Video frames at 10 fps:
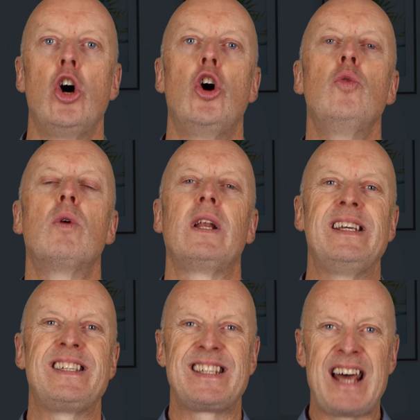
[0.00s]
who will
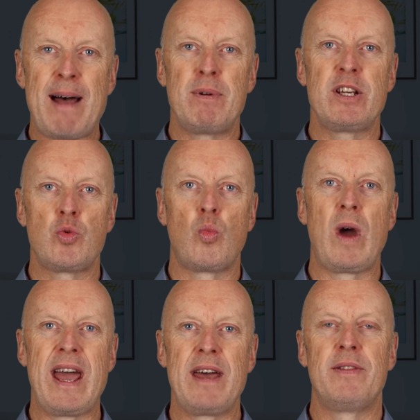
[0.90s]
establish
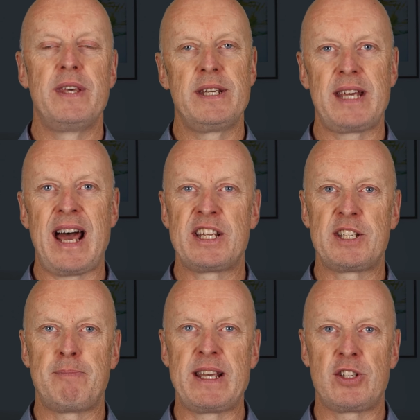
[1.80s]
where this
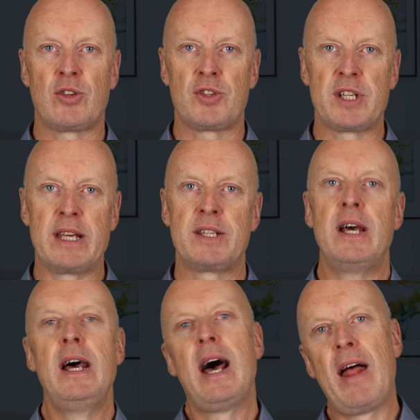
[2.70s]
asbestos is,
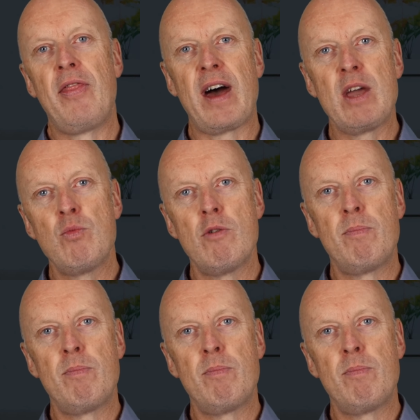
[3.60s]
and they will